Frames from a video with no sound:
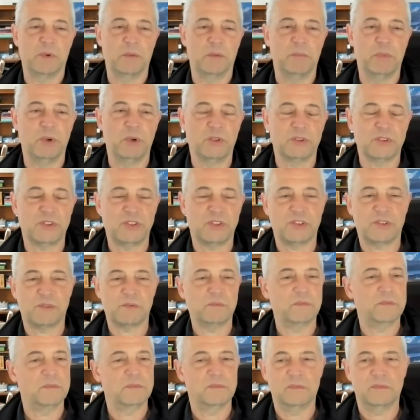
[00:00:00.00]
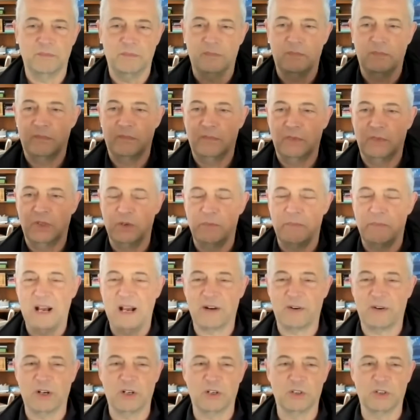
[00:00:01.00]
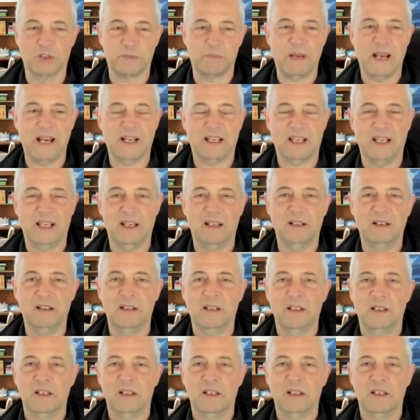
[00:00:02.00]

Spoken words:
of bolts. New battery goes back in.